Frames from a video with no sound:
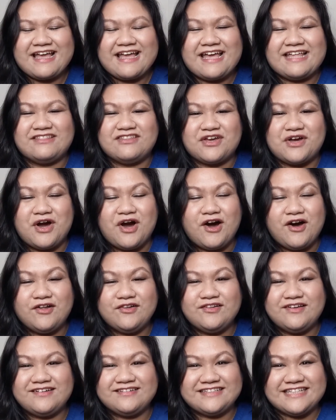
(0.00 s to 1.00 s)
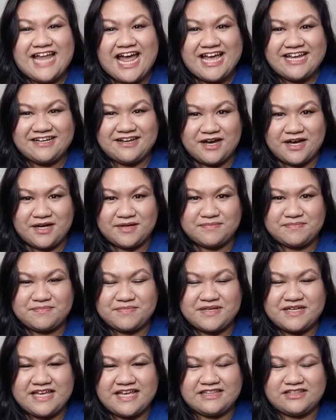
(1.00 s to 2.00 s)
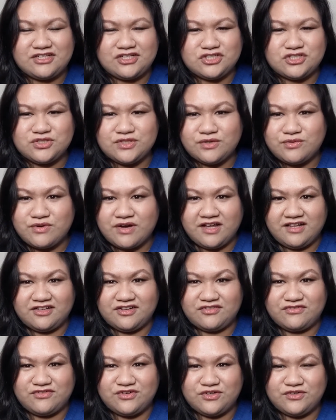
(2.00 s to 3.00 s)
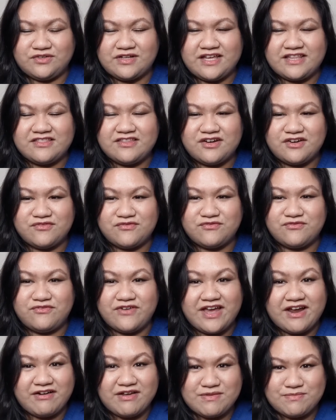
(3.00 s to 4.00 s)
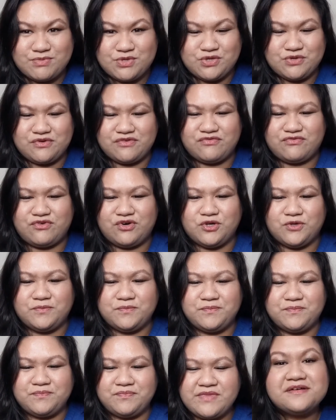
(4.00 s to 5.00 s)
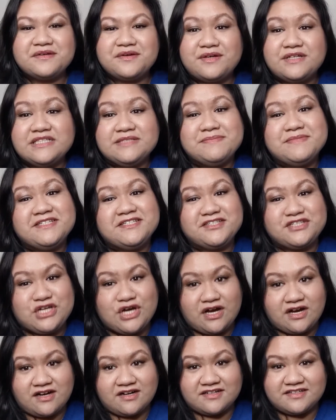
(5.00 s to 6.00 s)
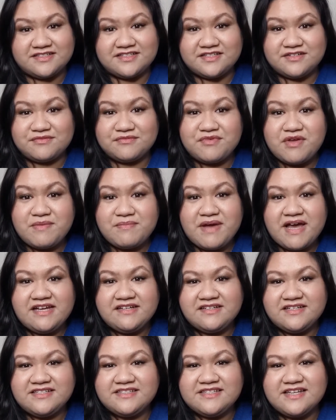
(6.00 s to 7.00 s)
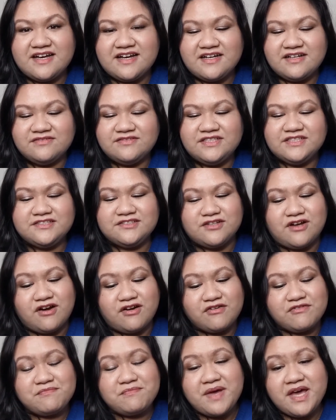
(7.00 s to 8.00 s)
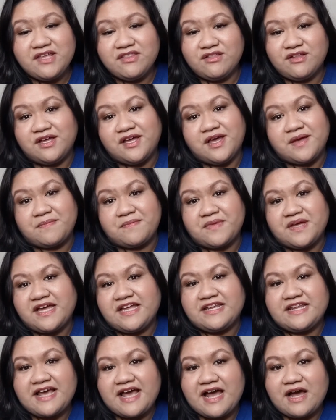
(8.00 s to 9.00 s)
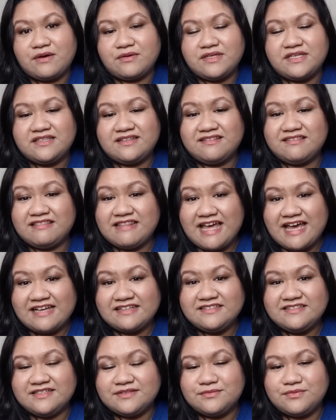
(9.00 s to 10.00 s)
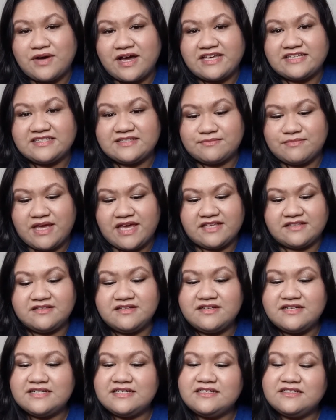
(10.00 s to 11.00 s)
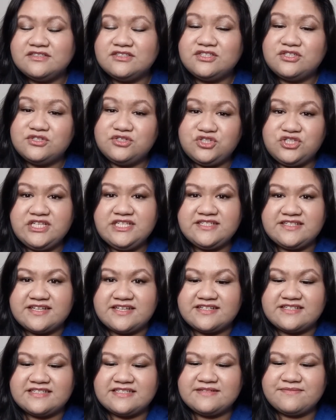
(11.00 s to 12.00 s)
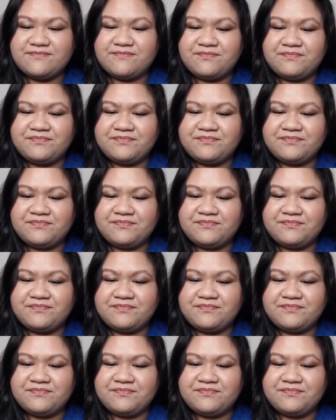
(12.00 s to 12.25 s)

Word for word: and they all light up and they're so colorful and they're very beautiful. Christmas stars remind us of the Star of Bethlehem and how it led the wise men to Jesus.